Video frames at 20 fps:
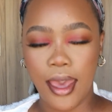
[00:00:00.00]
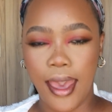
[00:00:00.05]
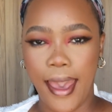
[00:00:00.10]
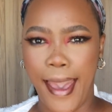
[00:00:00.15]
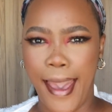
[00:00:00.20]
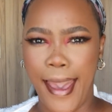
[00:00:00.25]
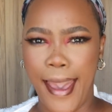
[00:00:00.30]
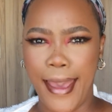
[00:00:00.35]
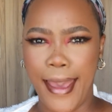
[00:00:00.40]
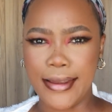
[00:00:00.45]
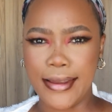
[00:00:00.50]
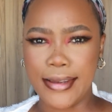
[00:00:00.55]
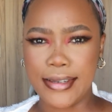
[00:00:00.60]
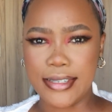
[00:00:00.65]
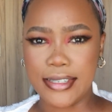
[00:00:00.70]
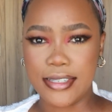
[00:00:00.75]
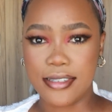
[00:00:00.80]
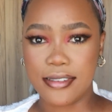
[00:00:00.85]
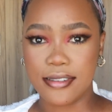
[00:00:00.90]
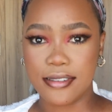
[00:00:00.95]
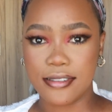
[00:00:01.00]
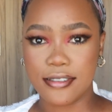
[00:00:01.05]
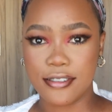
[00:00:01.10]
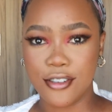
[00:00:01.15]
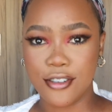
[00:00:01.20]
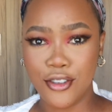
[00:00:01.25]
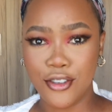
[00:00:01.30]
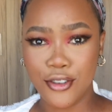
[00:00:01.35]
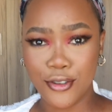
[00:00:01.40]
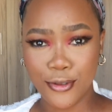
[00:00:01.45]
and
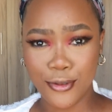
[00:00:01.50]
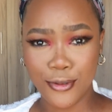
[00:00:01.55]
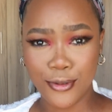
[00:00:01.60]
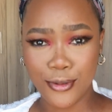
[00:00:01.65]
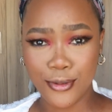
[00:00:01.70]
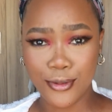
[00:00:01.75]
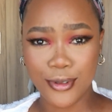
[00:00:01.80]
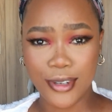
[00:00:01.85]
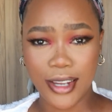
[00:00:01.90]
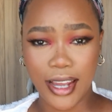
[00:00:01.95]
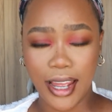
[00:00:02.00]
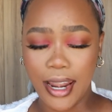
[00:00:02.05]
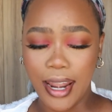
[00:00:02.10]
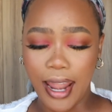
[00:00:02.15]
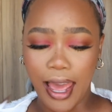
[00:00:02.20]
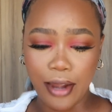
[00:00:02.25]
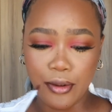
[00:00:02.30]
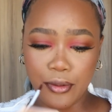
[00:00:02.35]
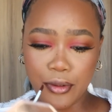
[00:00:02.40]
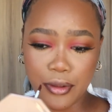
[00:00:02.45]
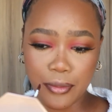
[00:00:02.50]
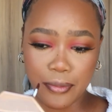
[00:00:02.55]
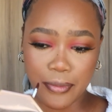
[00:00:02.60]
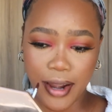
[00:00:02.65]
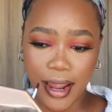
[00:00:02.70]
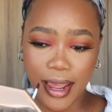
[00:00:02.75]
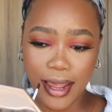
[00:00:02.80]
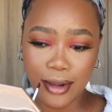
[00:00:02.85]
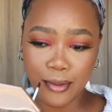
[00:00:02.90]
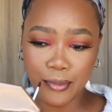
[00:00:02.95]
you align with the
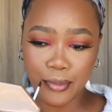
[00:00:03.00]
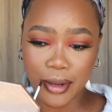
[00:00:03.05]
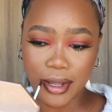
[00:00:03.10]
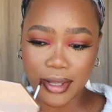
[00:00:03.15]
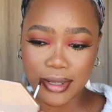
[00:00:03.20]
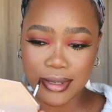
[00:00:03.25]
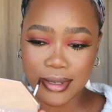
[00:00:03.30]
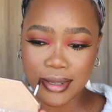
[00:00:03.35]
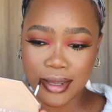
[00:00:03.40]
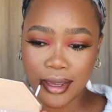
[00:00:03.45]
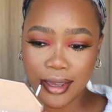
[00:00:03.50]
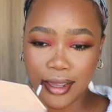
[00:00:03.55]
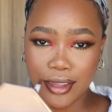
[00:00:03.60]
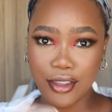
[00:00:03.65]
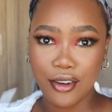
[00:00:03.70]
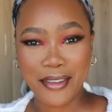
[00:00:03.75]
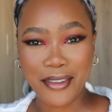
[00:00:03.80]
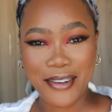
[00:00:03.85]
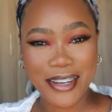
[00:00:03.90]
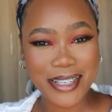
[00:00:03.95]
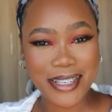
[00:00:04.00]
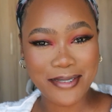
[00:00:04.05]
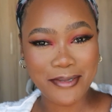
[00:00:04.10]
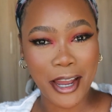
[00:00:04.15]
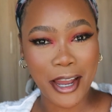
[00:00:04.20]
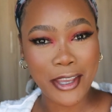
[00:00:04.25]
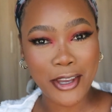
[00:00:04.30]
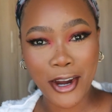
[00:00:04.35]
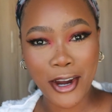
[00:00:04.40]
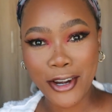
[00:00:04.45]
brand, but the reason
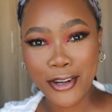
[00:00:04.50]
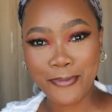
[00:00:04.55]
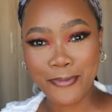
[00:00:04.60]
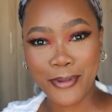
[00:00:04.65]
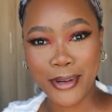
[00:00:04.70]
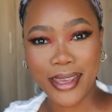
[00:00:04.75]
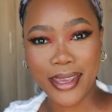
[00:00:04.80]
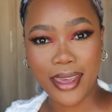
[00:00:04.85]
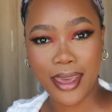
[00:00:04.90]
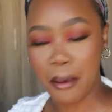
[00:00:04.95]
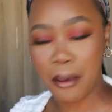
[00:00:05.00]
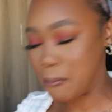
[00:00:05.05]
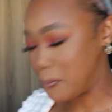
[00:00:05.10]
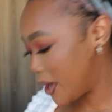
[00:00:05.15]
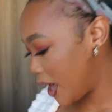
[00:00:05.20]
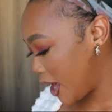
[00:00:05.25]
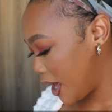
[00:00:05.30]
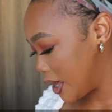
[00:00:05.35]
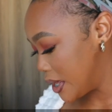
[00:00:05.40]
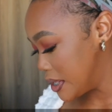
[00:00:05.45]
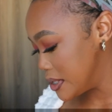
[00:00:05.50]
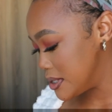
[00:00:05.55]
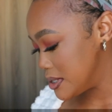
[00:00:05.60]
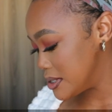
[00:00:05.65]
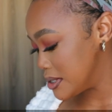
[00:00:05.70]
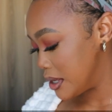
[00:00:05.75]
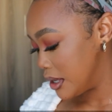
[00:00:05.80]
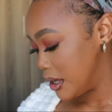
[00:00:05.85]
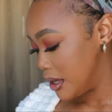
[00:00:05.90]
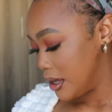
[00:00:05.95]
why you're on booking
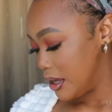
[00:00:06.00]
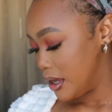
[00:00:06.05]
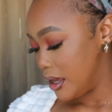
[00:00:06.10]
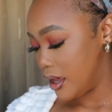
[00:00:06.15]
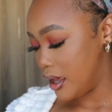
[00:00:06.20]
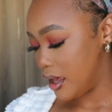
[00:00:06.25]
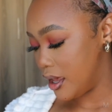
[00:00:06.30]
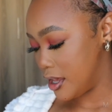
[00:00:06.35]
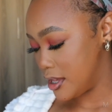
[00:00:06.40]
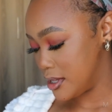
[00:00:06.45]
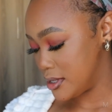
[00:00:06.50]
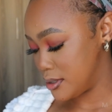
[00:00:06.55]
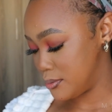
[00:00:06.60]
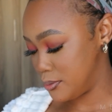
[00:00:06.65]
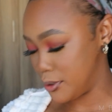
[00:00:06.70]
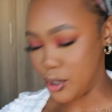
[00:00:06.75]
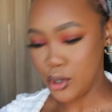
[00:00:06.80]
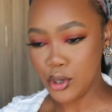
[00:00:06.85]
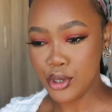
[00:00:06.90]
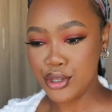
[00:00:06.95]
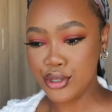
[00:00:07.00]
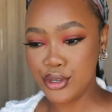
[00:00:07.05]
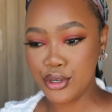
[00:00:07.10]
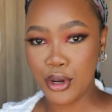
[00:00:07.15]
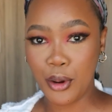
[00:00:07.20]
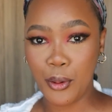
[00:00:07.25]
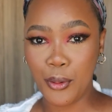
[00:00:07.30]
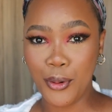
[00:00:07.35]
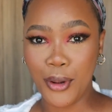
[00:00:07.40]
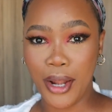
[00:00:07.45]
campaigns is because you
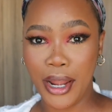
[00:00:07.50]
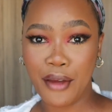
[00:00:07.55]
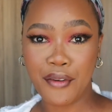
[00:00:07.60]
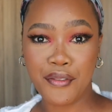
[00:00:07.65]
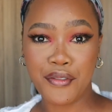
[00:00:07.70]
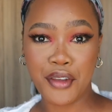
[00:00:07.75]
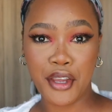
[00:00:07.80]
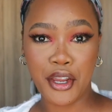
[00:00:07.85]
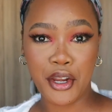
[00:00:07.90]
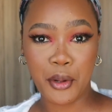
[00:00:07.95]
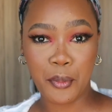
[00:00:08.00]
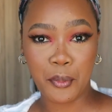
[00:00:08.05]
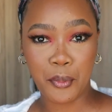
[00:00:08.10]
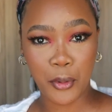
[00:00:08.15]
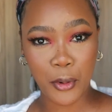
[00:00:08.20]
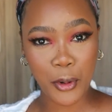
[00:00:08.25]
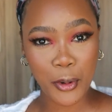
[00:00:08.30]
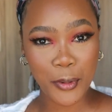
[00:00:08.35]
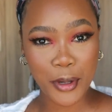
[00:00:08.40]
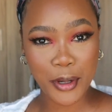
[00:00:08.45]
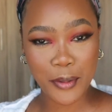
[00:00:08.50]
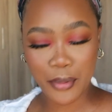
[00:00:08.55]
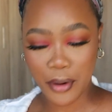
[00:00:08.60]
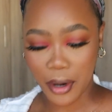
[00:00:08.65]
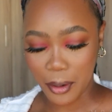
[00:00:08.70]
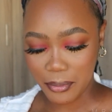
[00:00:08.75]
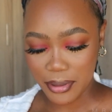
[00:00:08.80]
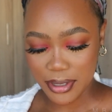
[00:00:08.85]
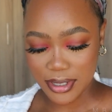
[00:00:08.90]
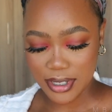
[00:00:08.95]
don't live in a Baldwin
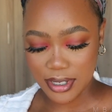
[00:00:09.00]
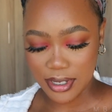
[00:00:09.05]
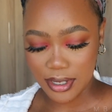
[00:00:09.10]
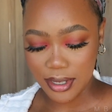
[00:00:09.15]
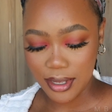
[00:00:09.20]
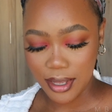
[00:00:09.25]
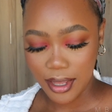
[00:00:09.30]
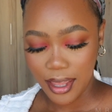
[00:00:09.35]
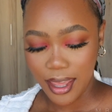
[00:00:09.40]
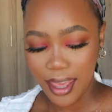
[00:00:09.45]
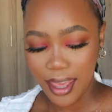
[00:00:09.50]
property